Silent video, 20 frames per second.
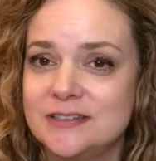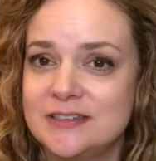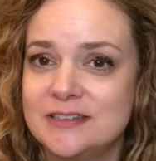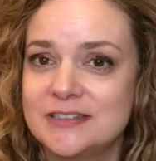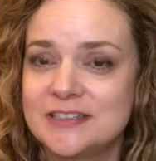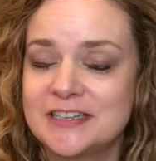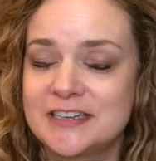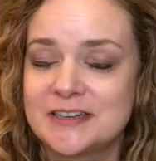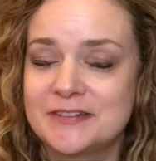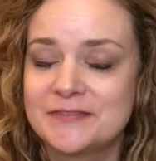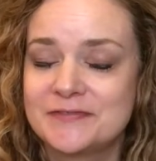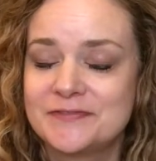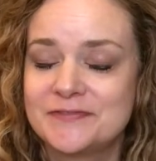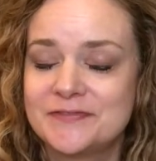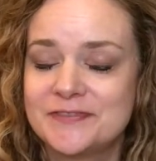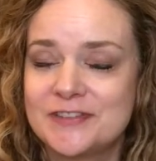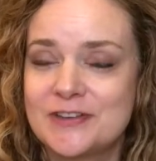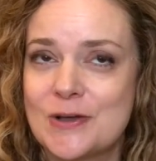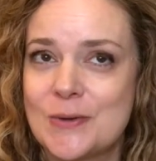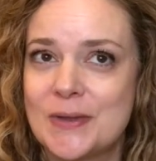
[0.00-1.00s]
Instead of
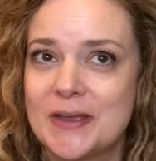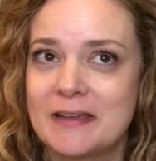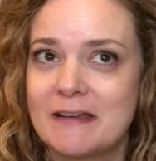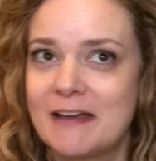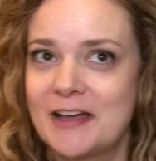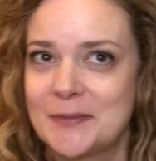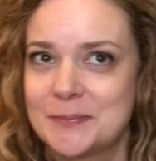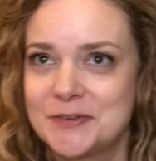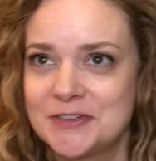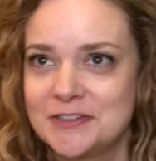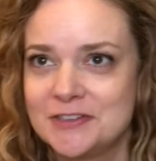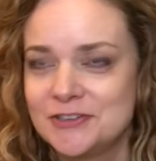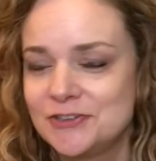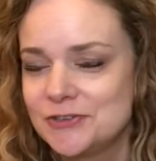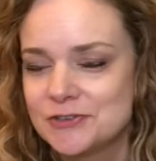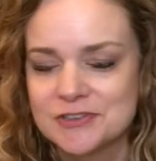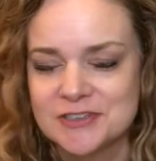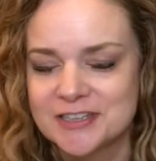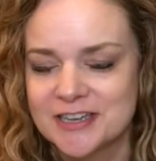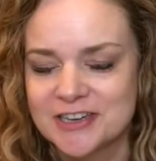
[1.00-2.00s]
going up to the
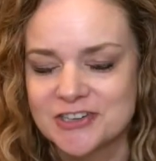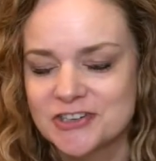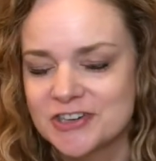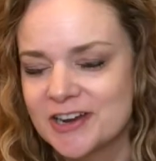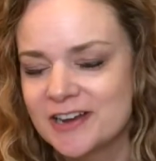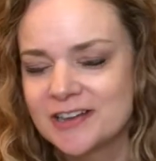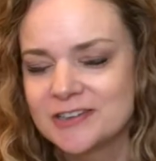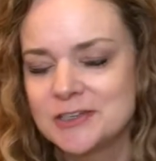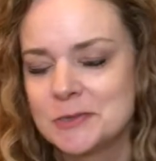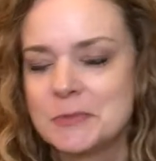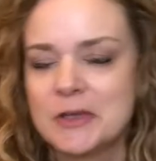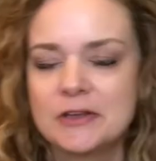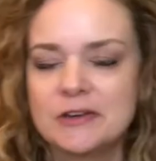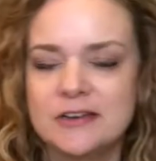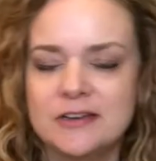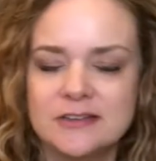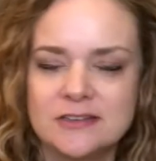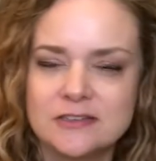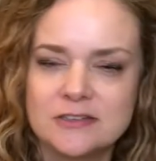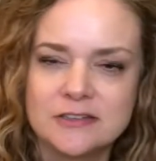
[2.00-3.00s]
junior section, I got
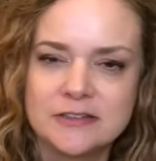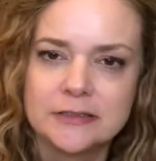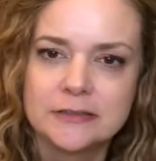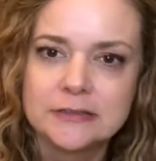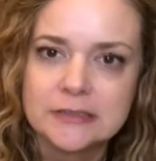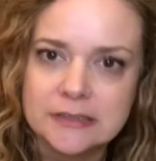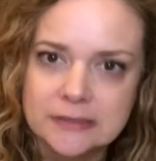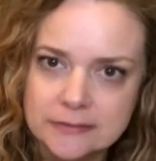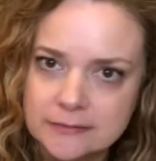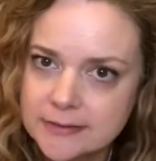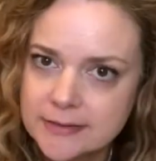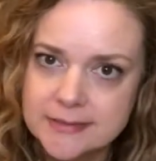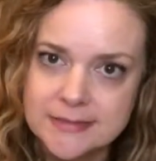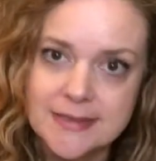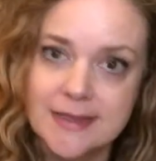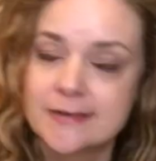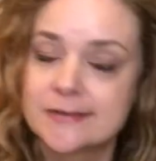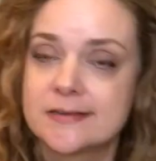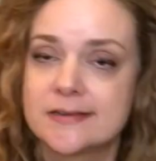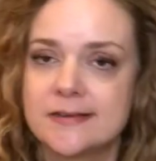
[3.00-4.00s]
demoted into the little kid
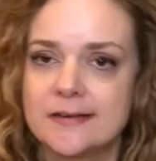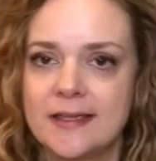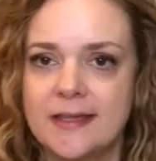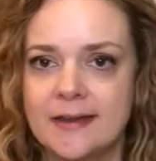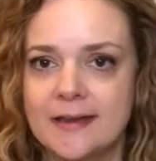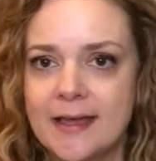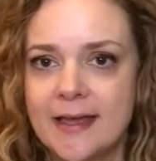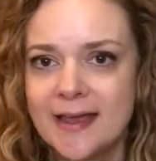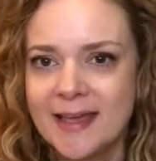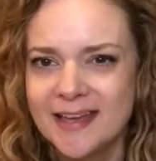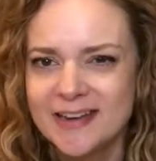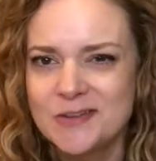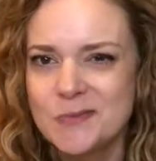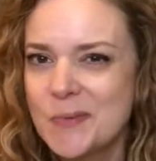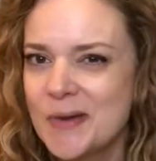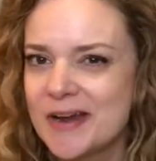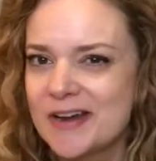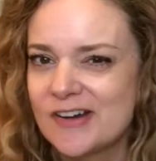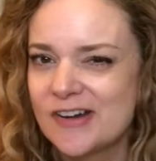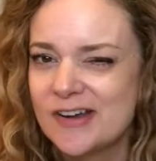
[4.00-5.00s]
section, and I had to
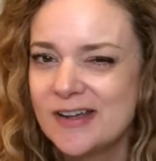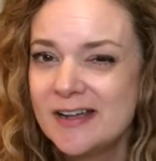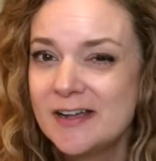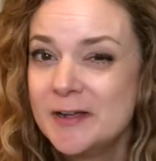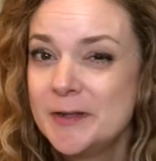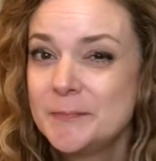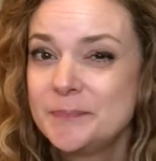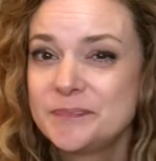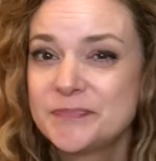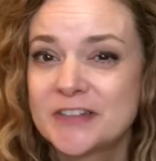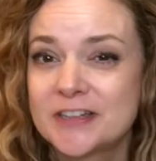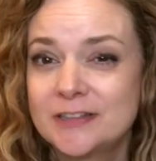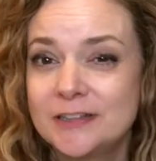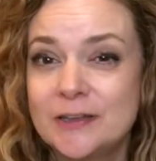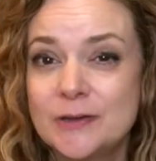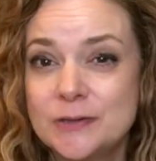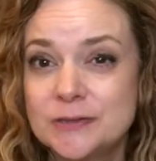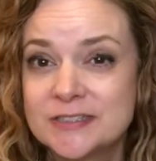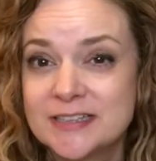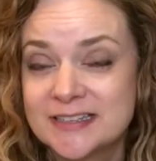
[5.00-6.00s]
wear
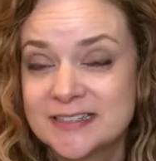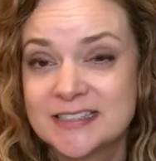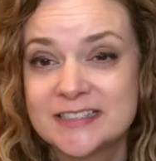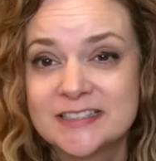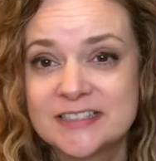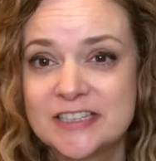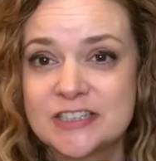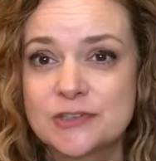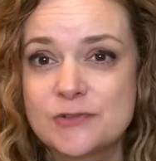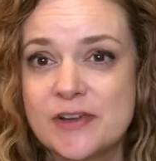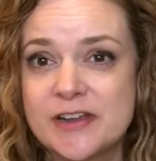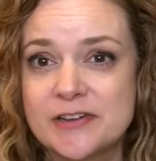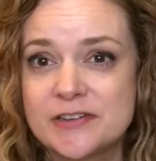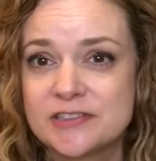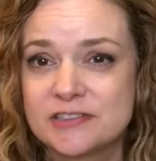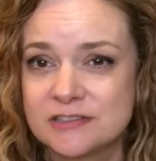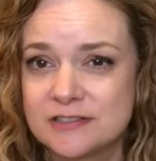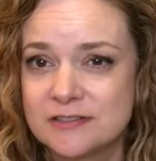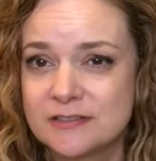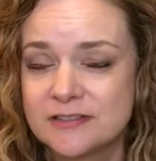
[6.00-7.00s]
clothes as a 6th
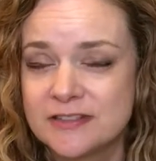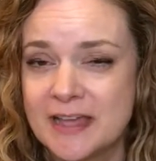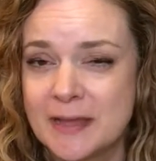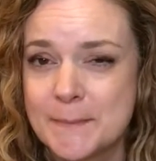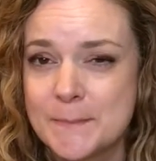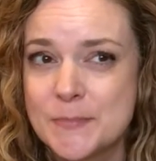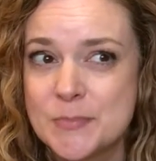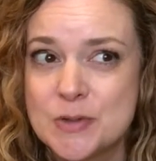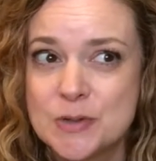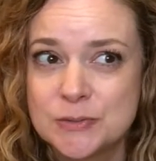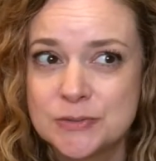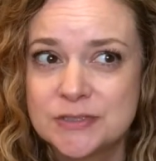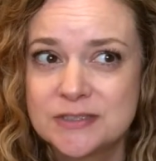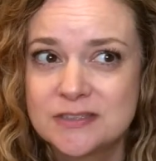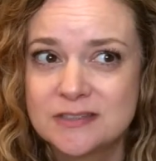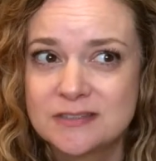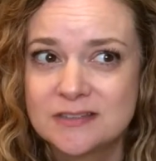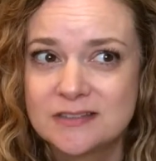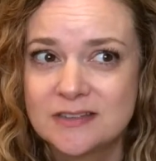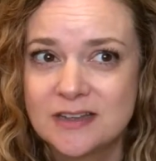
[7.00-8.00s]
graders that
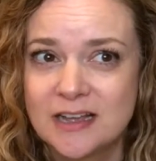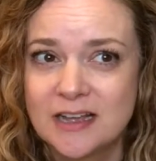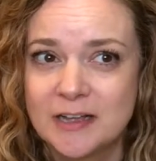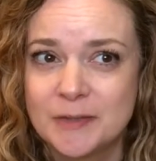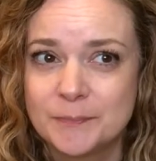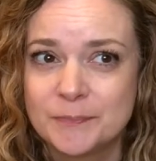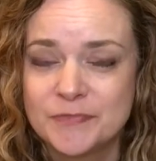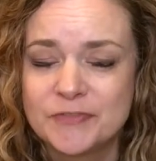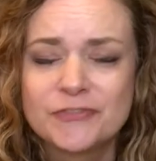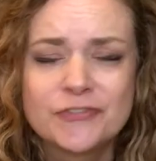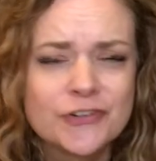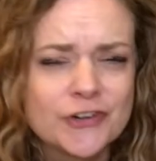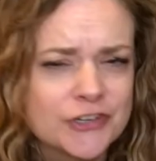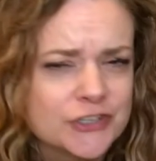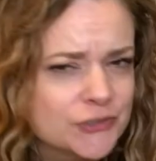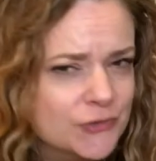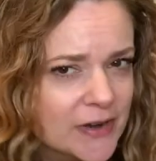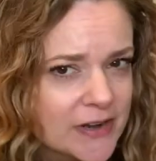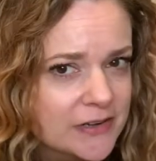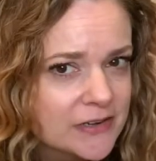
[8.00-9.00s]
most
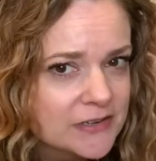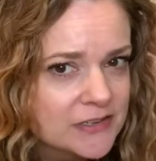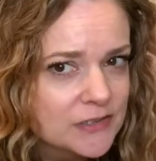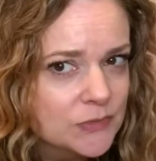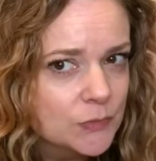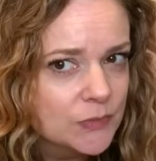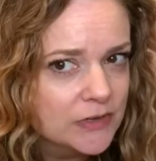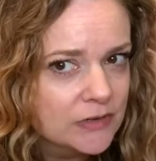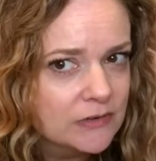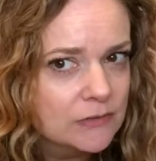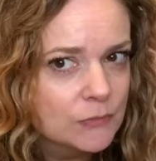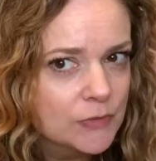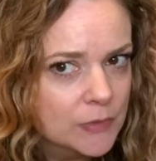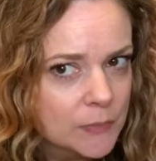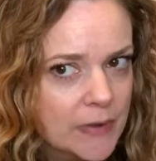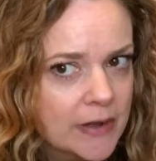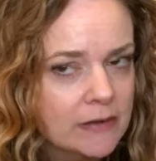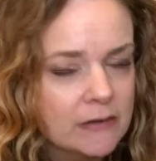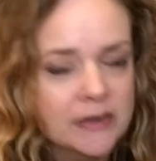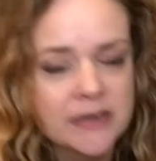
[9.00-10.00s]
1st graders were
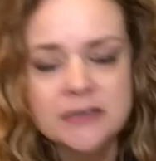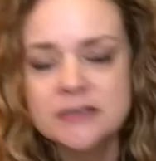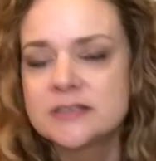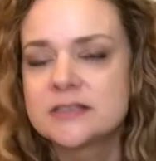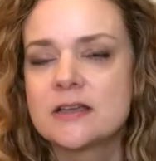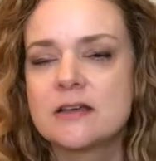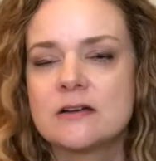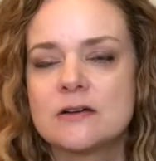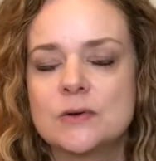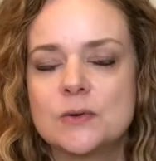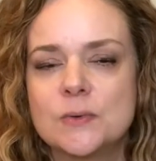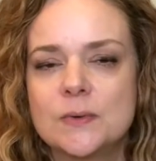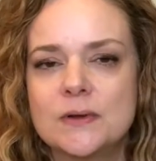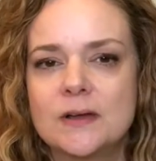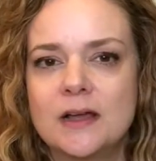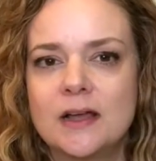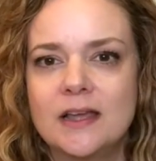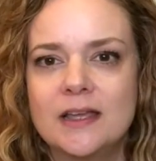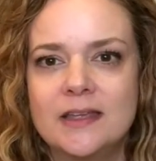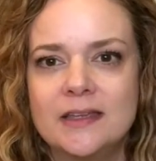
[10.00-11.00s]
wearing. So
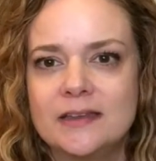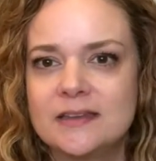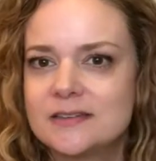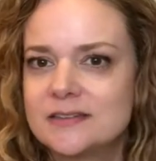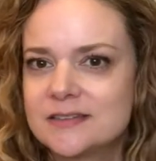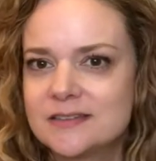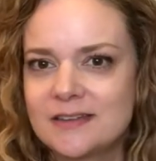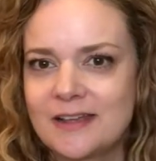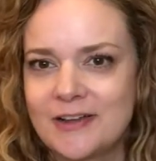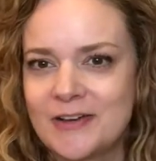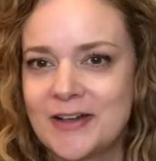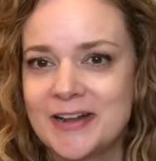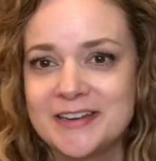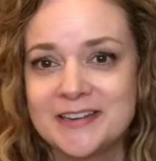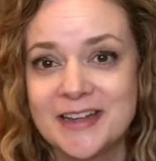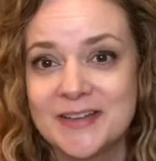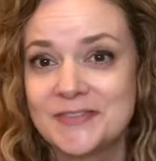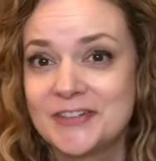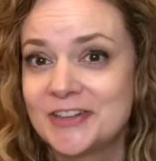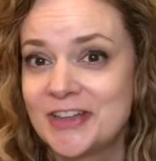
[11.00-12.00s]
I
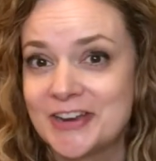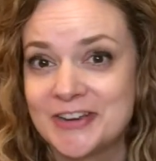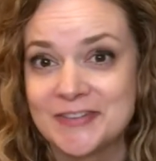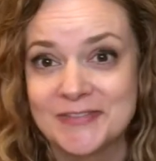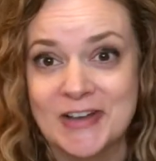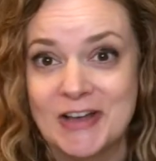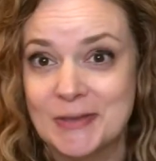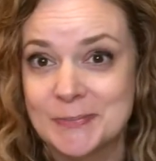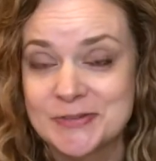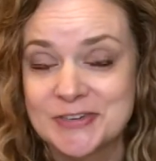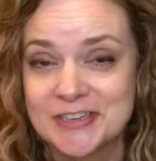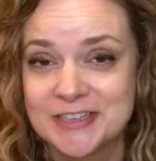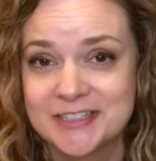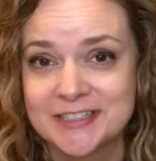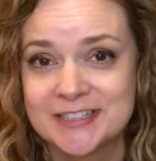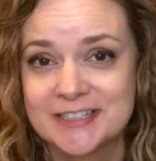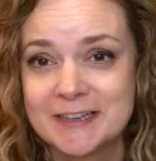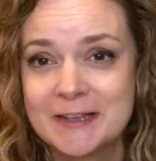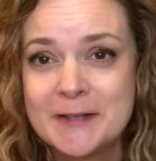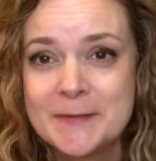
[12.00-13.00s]
didn't have a lot of
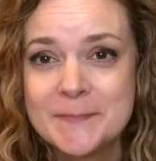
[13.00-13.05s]
options,